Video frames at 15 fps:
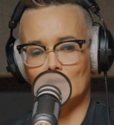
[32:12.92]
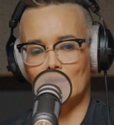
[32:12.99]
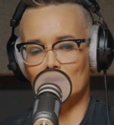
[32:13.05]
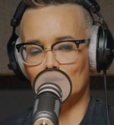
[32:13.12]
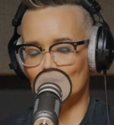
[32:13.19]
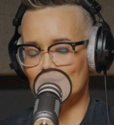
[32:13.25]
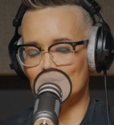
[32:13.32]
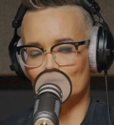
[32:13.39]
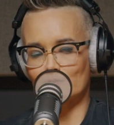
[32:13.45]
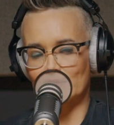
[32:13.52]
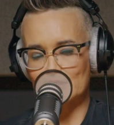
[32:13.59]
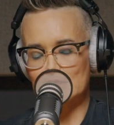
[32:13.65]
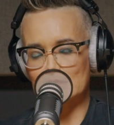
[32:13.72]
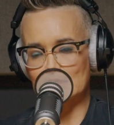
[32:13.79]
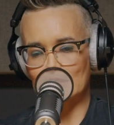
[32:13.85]
I lost so
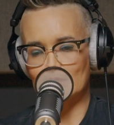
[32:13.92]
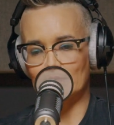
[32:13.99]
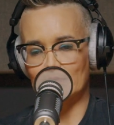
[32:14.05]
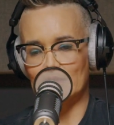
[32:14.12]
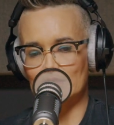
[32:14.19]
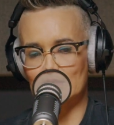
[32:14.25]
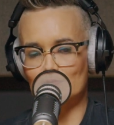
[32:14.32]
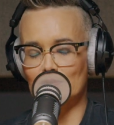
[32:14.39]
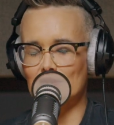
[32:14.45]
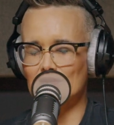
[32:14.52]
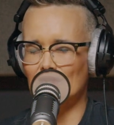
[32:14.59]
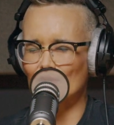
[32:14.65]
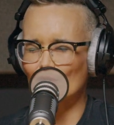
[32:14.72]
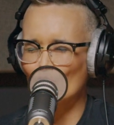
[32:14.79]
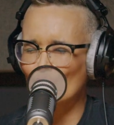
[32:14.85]
much sleep about this
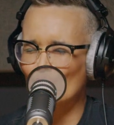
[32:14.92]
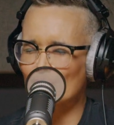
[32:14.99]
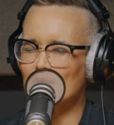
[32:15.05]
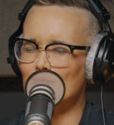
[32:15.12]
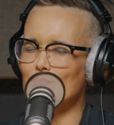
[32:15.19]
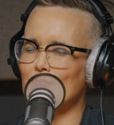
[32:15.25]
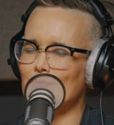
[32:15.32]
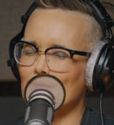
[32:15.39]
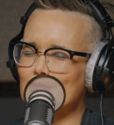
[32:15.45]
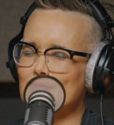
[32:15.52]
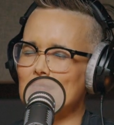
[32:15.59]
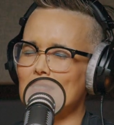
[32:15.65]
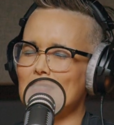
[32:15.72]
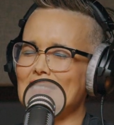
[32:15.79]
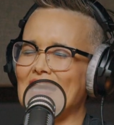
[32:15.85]
because I couldn't
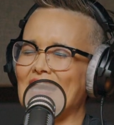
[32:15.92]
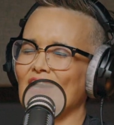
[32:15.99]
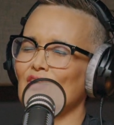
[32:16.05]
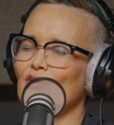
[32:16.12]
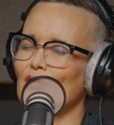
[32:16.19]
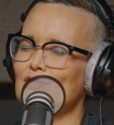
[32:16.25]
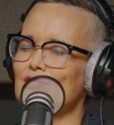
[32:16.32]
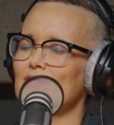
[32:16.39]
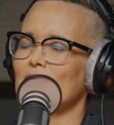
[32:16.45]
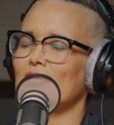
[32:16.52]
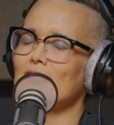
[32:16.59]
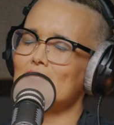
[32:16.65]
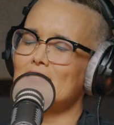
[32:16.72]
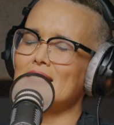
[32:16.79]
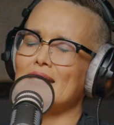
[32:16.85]
process how not to
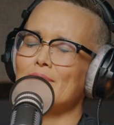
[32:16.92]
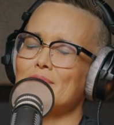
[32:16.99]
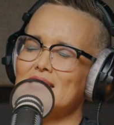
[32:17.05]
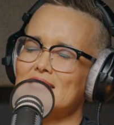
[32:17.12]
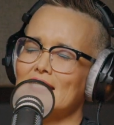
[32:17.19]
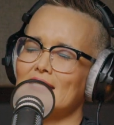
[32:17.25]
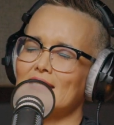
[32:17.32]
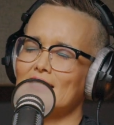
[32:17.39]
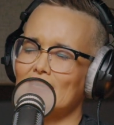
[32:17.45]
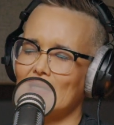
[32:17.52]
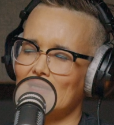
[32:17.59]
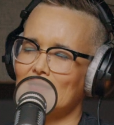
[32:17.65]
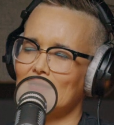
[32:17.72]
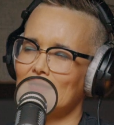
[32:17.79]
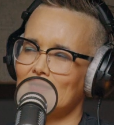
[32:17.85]
make the same mistake
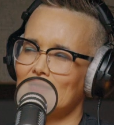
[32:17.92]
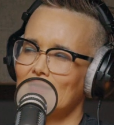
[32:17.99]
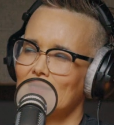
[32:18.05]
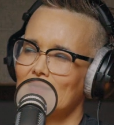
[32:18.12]
again.